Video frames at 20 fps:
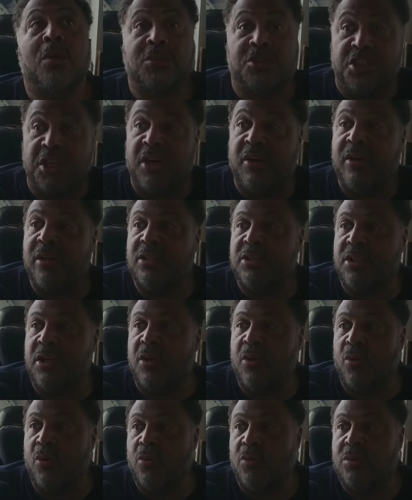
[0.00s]
Jerry
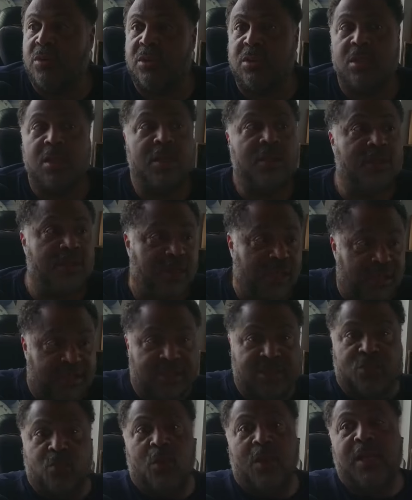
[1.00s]
Jones, this
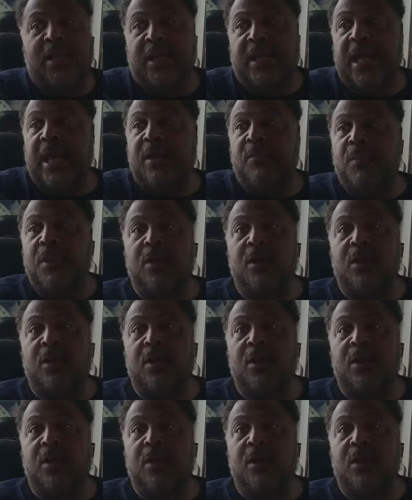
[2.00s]
is what he gave me to